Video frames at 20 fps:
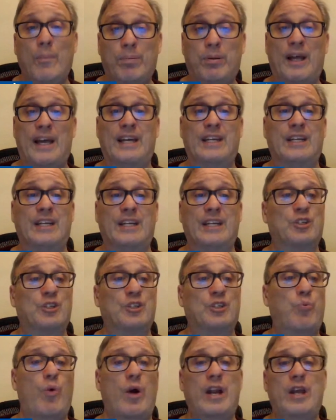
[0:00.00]
played in
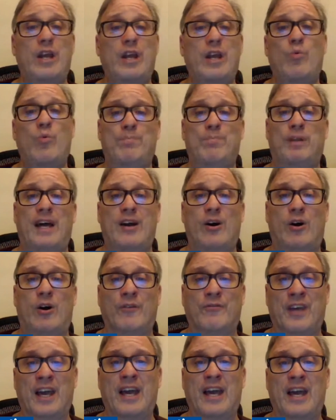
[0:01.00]
21
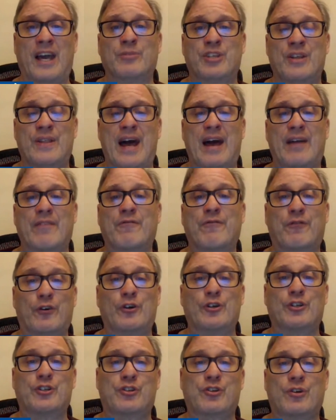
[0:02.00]
playoff games in that
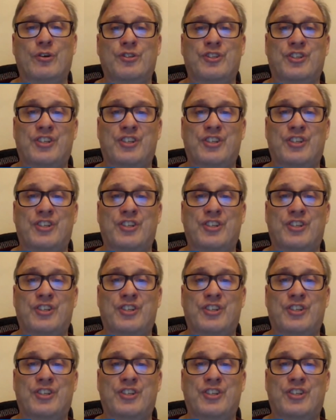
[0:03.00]
first